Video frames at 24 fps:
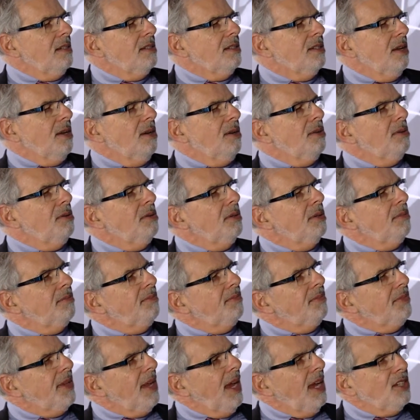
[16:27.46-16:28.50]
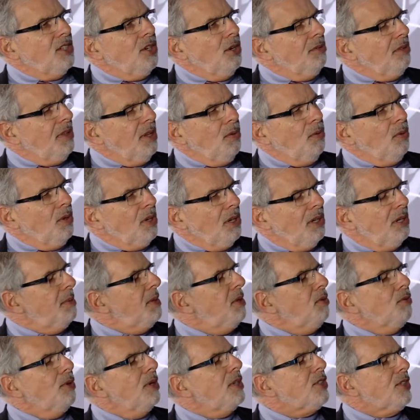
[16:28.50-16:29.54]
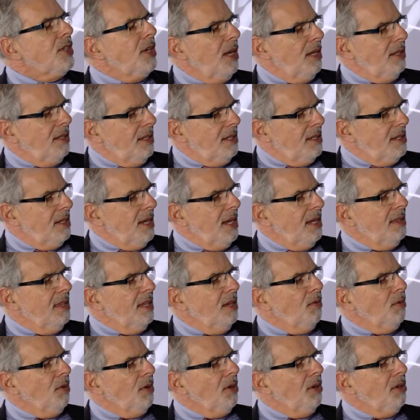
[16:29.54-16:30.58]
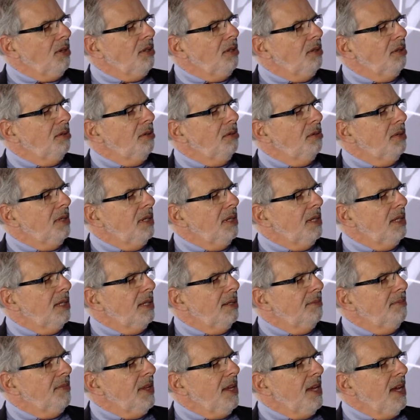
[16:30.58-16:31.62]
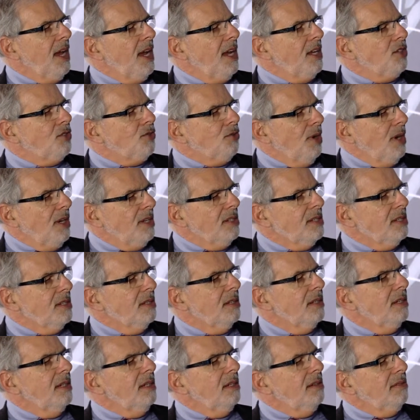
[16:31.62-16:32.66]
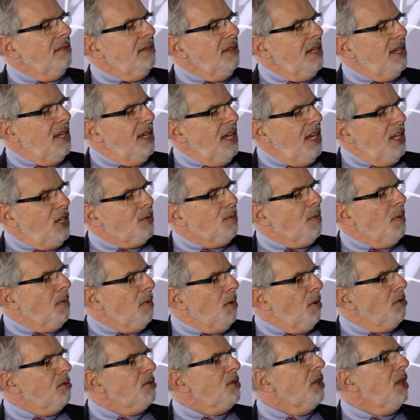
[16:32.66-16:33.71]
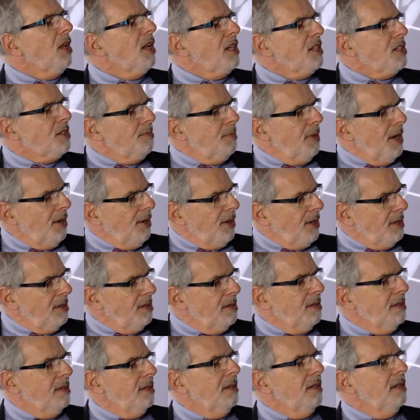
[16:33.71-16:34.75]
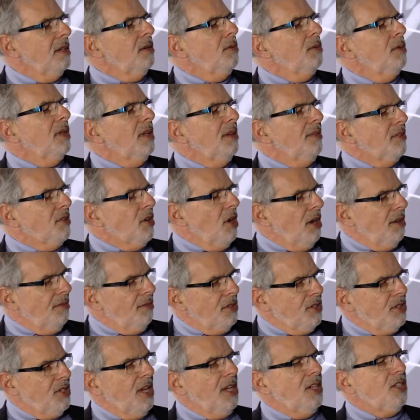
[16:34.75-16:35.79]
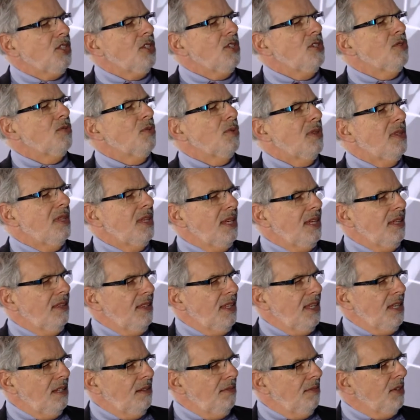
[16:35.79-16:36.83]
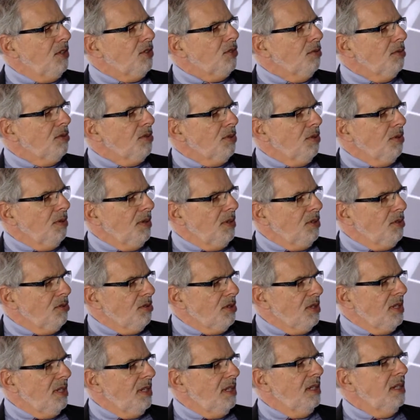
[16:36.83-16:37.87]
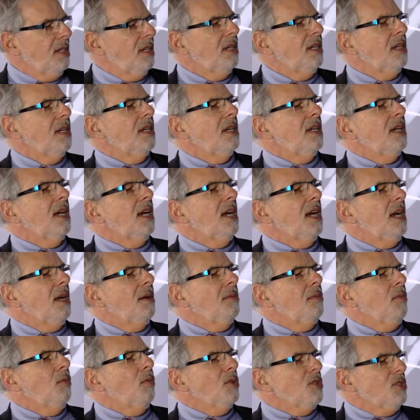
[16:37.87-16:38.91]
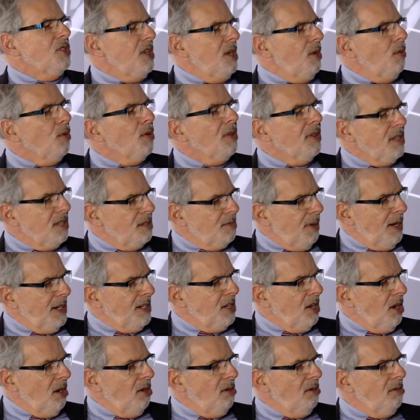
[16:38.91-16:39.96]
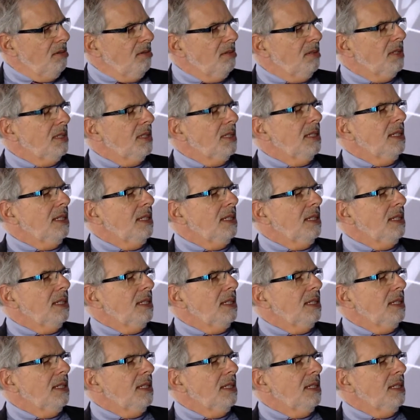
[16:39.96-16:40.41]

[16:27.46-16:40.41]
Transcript: So I don't think we're going to be rigid on this. I think we're going to address each proposal on its merits. We'll have conversations with the individuals who are interested. We'll see where this might go.